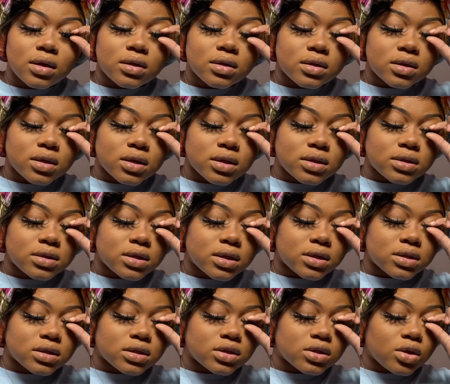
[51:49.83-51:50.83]
These
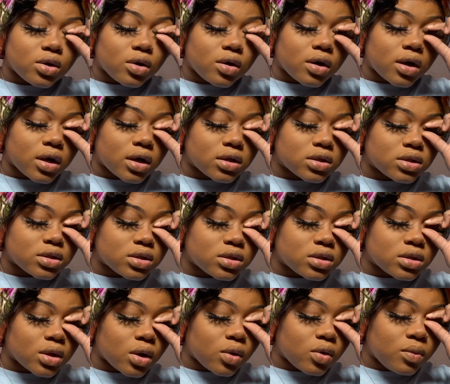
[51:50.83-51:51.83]
lashes are
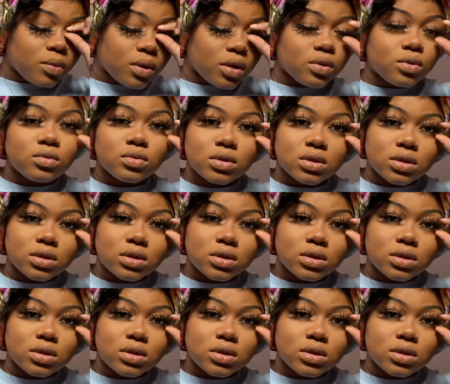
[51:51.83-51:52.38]
so beautiful.